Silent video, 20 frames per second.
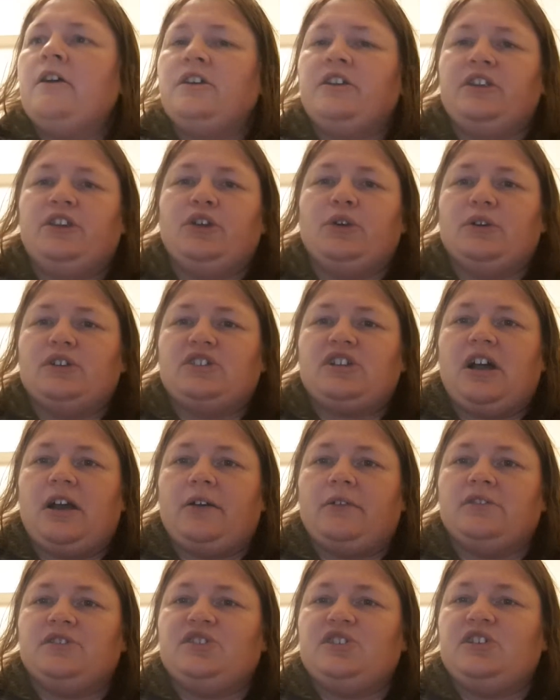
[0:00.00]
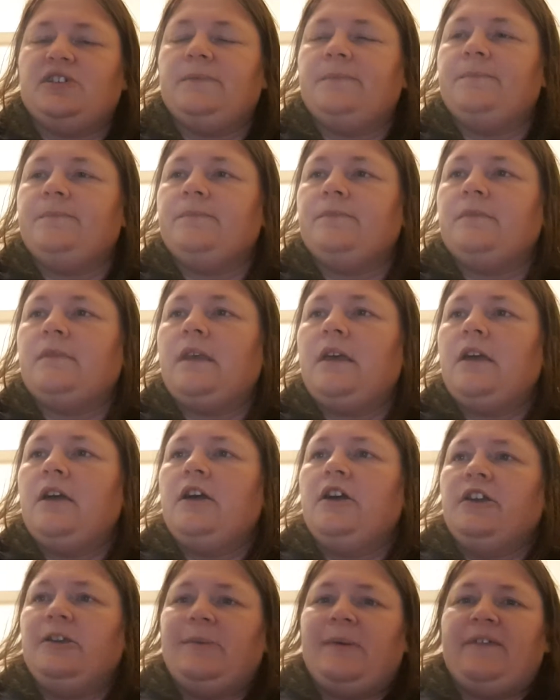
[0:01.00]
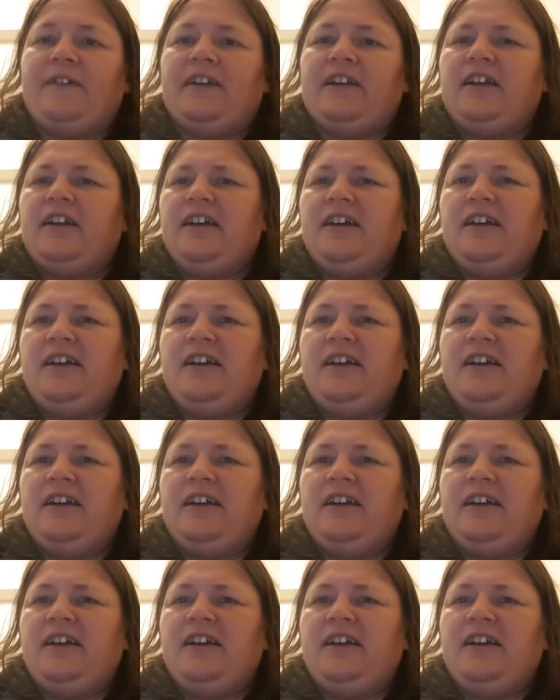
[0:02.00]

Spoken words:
In US currency, you might think,